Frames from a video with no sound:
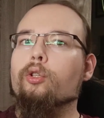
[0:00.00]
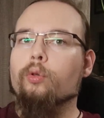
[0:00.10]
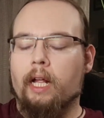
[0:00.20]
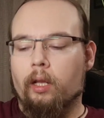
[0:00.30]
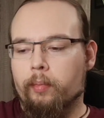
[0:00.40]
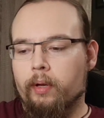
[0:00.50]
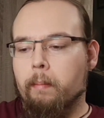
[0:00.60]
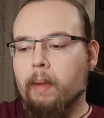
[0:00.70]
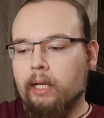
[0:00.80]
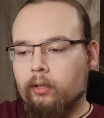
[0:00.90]
to help
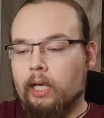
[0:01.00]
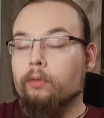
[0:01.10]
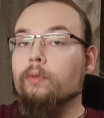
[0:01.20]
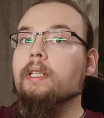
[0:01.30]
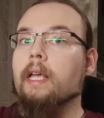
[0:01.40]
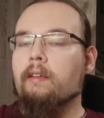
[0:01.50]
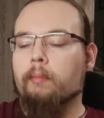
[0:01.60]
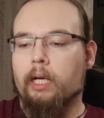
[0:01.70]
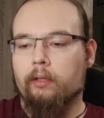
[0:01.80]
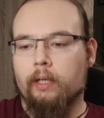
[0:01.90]
Madoka, to
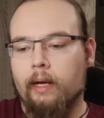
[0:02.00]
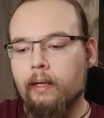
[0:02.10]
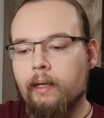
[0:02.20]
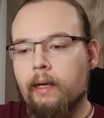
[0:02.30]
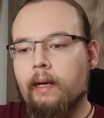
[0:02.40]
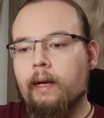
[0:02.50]
save Madoka.